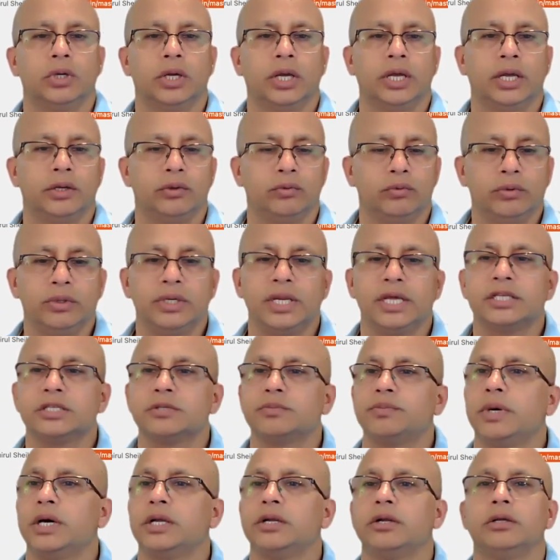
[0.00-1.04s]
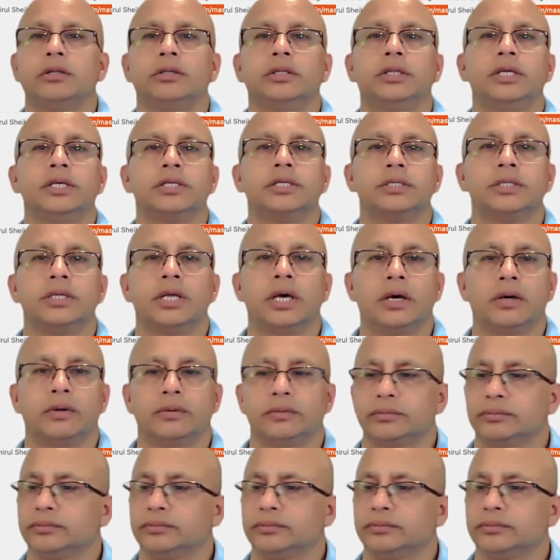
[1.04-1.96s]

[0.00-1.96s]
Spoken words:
And we'll expand on this now.